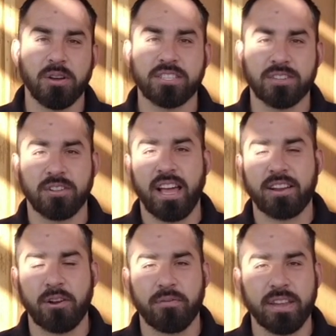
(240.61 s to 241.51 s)
us or
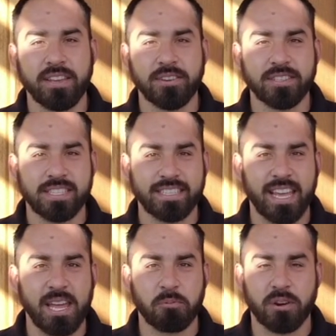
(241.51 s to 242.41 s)
like our videos,
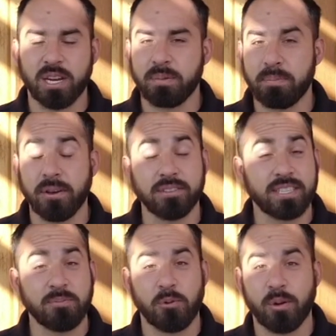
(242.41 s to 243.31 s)
and we're going to be
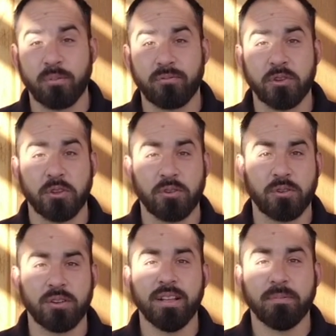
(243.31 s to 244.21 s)
posting more up for
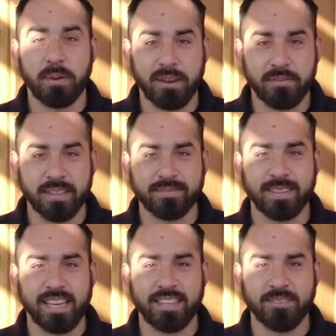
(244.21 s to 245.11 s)
your benefit.
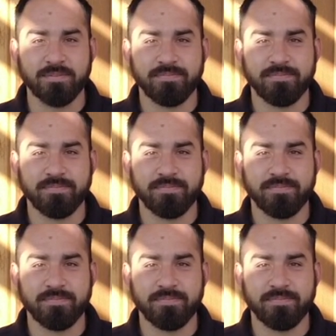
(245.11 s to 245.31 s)
Thank you.